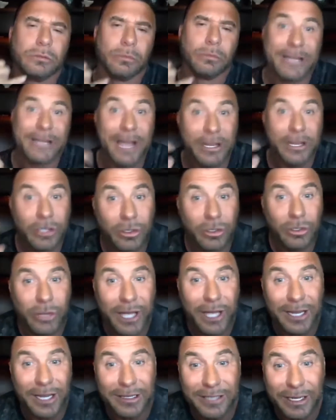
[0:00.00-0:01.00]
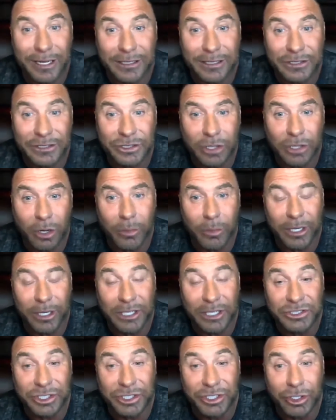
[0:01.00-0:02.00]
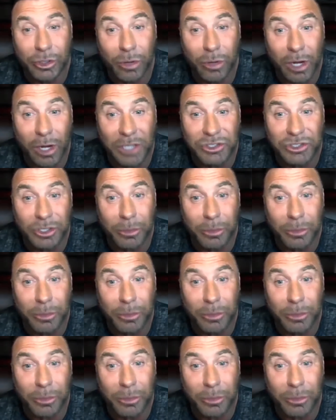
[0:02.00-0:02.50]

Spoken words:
dad knew he had to take this call because he knew Oscar